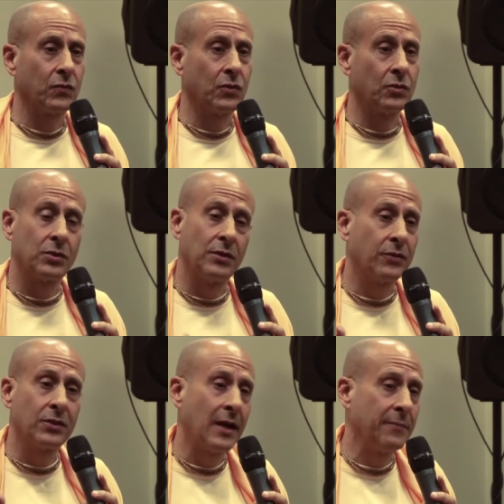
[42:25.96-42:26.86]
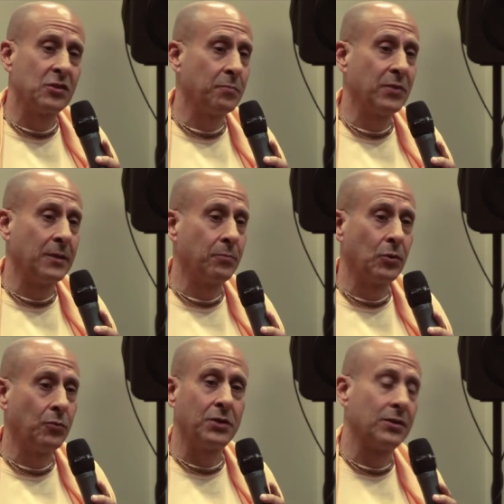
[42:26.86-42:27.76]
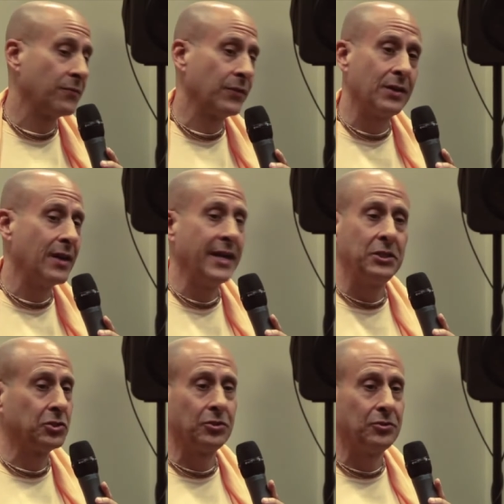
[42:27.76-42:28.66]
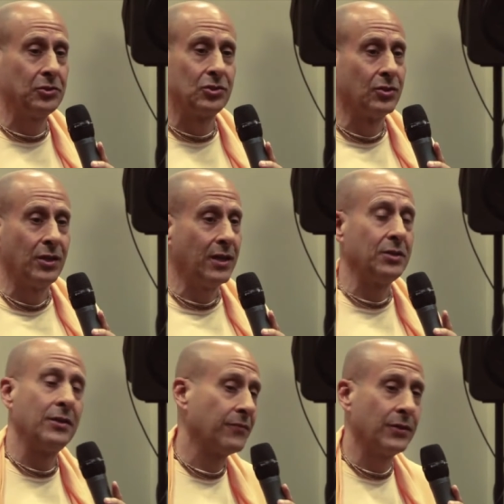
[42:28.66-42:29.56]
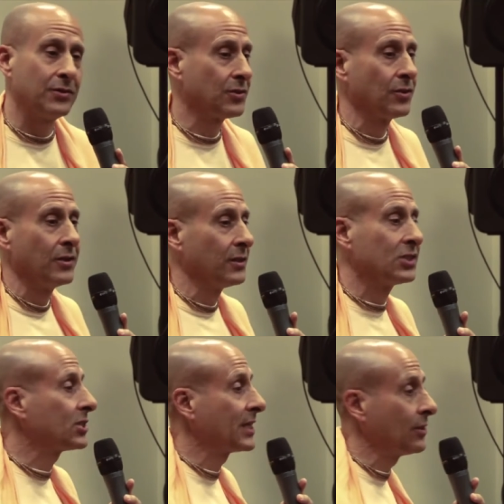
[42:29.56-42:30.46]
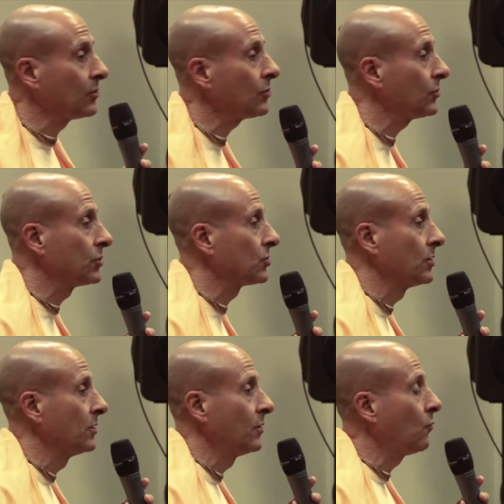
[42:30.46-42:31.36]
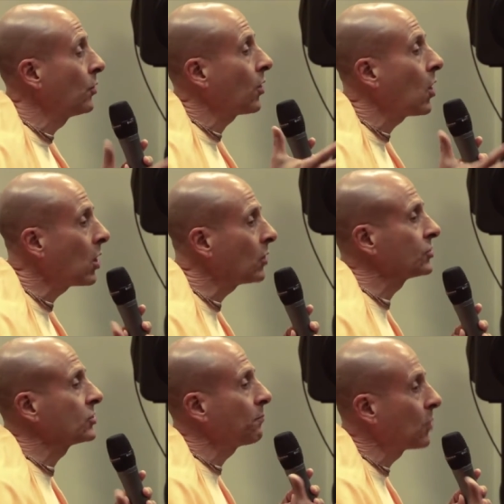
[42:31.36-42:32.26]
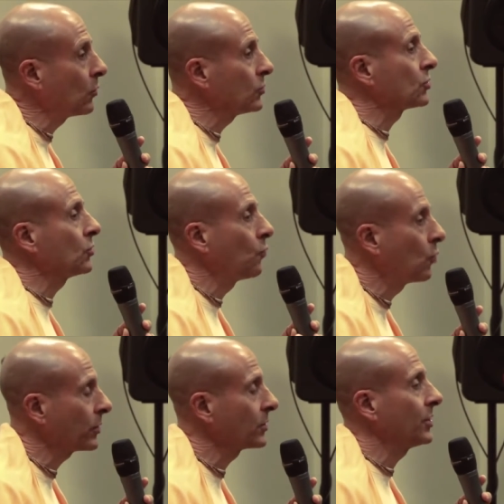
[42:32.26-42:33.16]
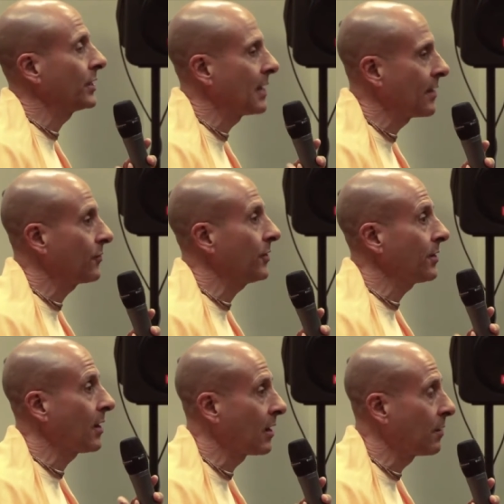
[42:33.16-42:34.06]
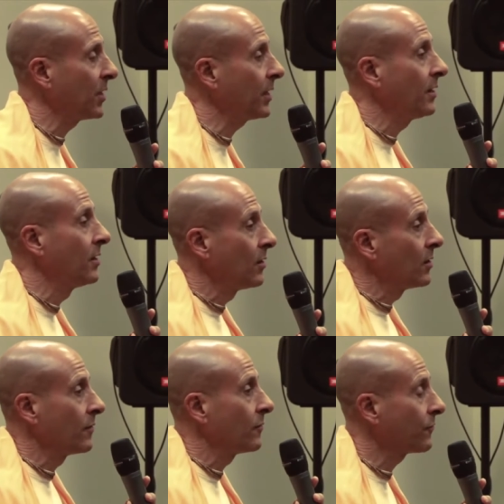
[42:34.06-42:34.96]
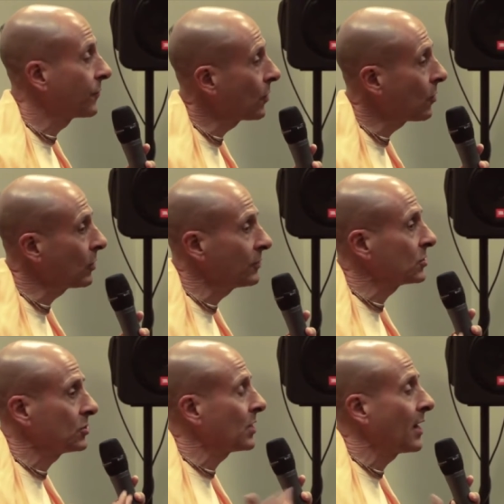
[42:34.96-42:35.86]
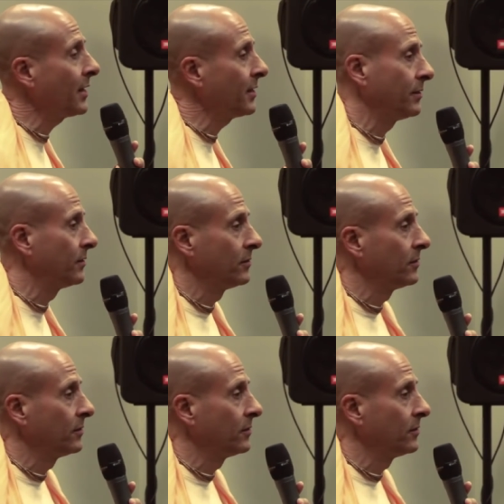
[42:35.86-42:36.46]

there's different types of people with different natures and different skills. We're all supposed to work together in harmony for the whole of society.